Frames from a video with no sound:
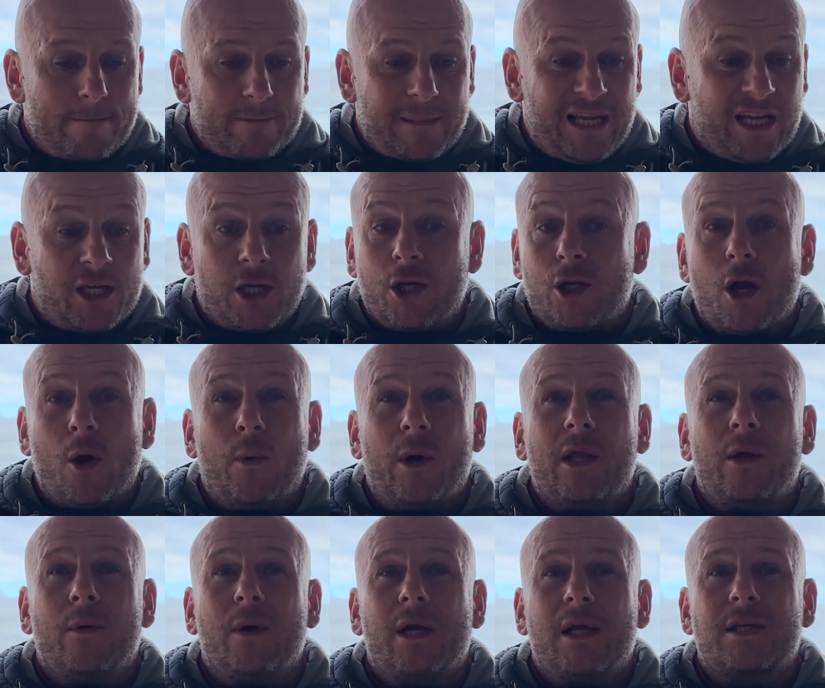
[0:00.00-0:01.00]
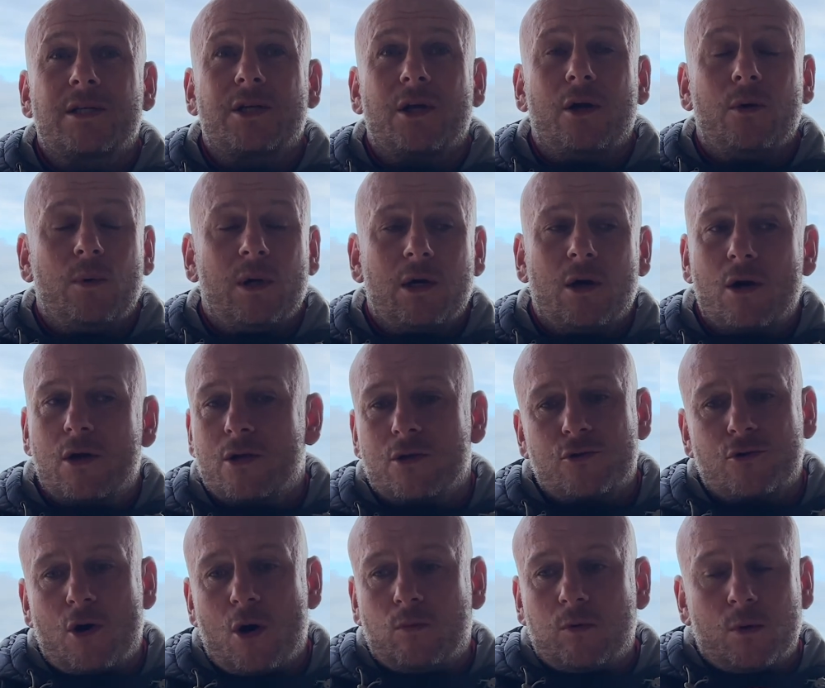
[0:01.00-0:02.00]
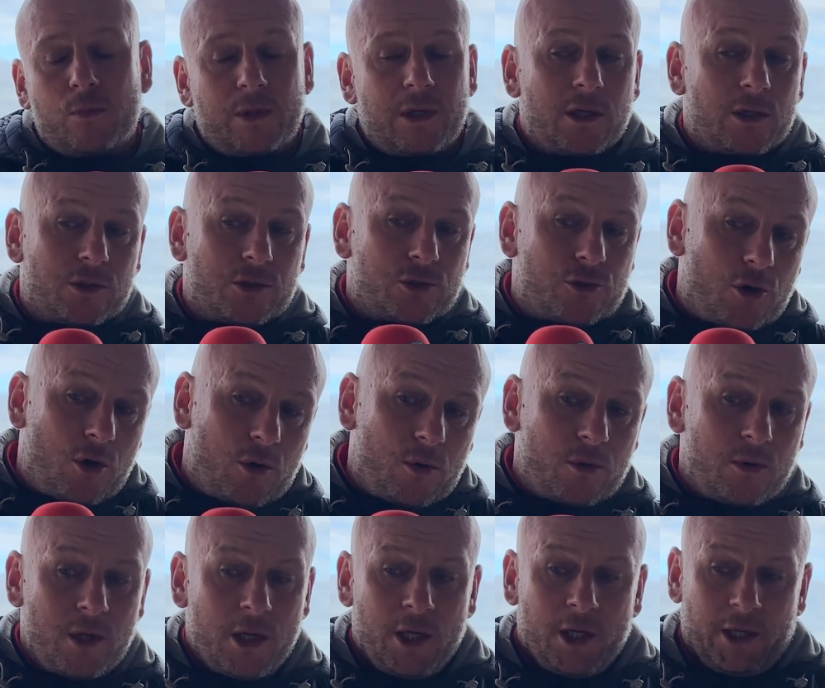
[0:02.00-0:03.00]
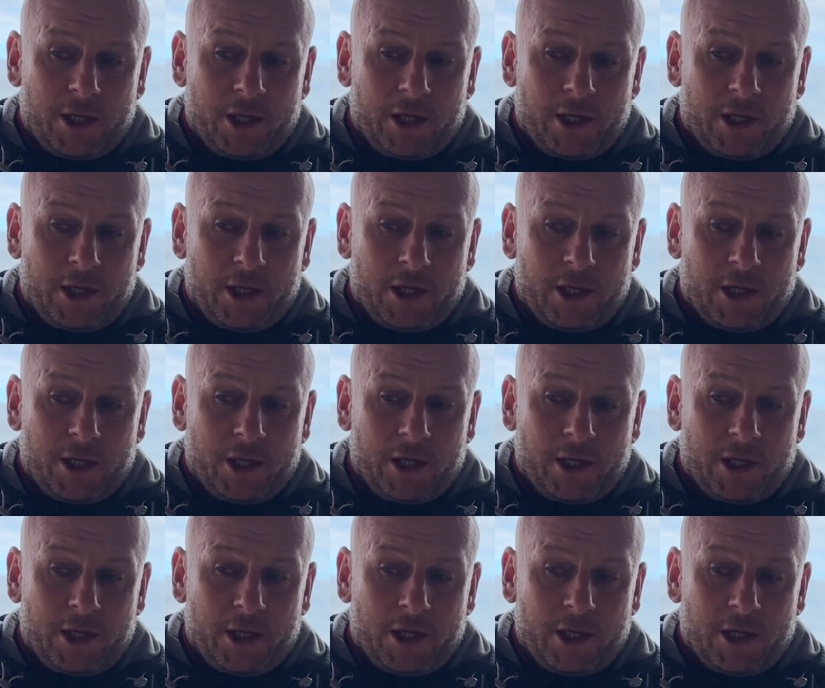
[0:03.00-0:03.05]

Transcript: it can go anywhere. So we got to control what we can control.